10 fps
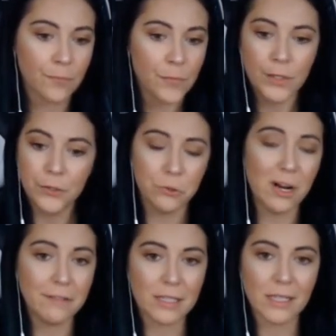you
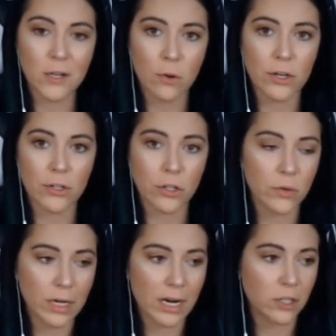obviously know what you're
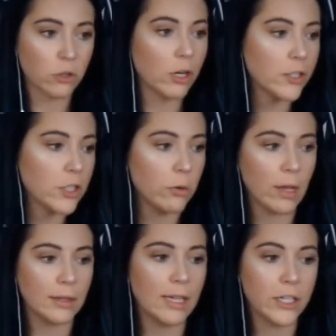doing. I trust you.
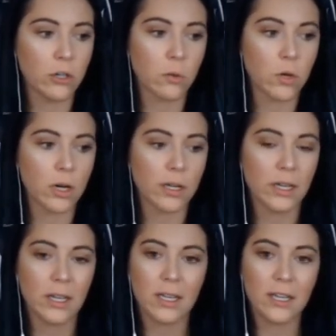I like your work.
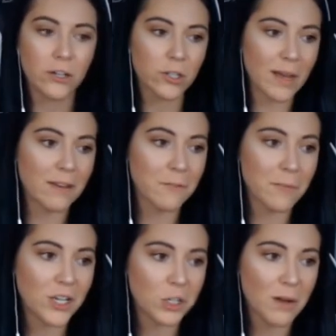Here's my
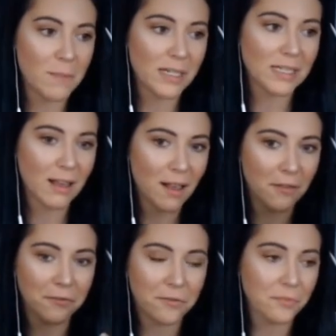information about
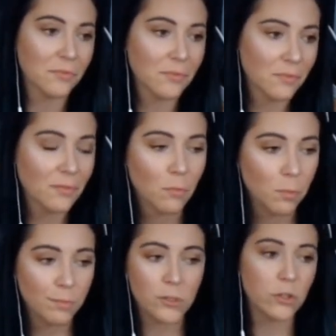myself.
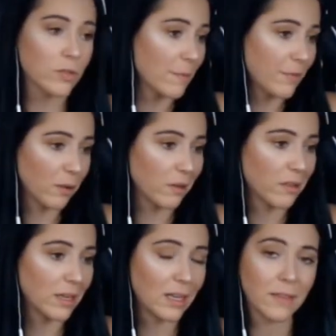Do something with
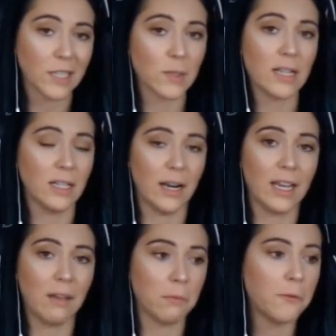it. And that's what I did. I
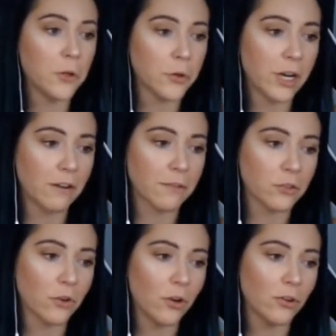gave him full creative
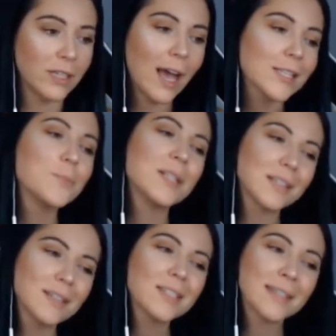control. Yes,
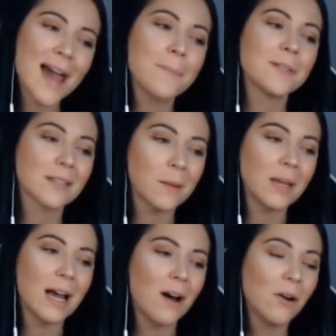Business Snaps is
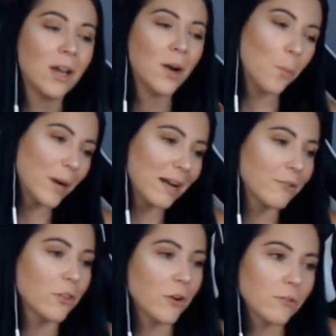coming out.
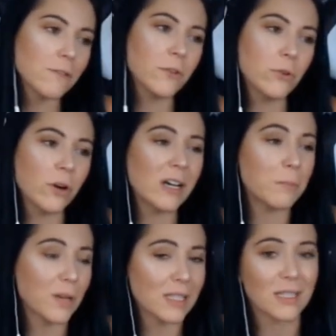Whatever. Those of you who are
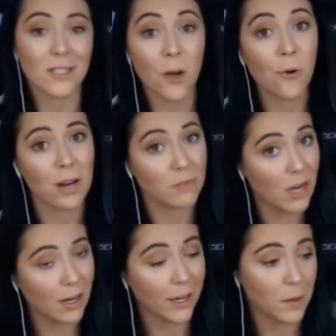in business know what I'm
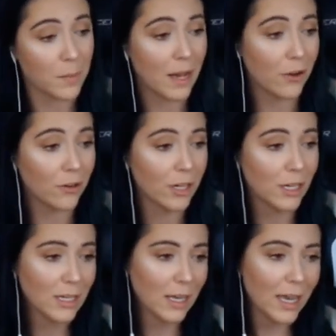talking about.
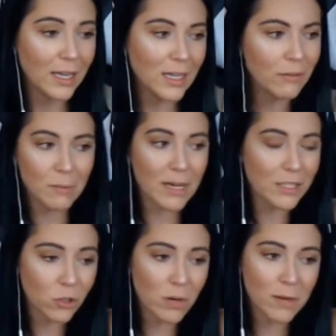And even my
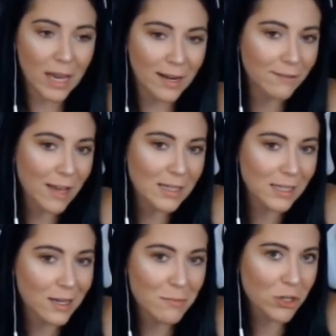stream kind of has
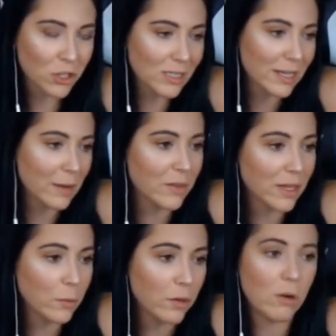like a mission statement.
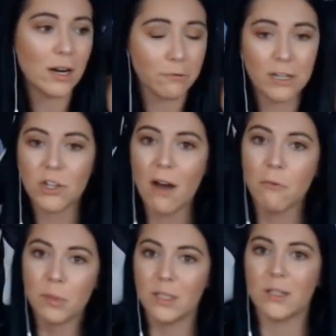Like, we want to reach out
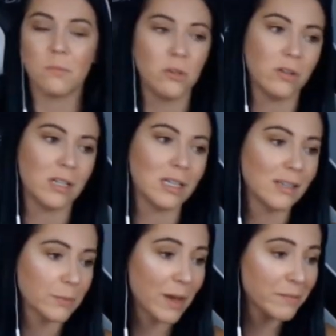and build a community.
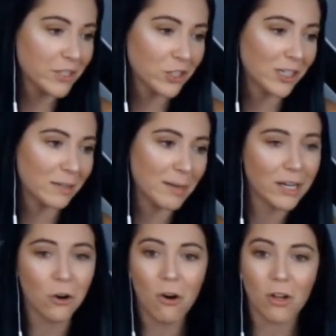That's my mission, my
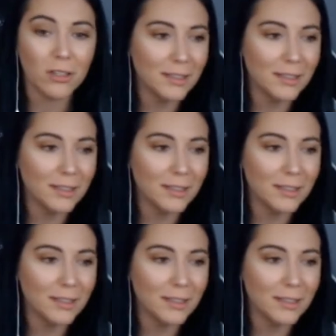goal.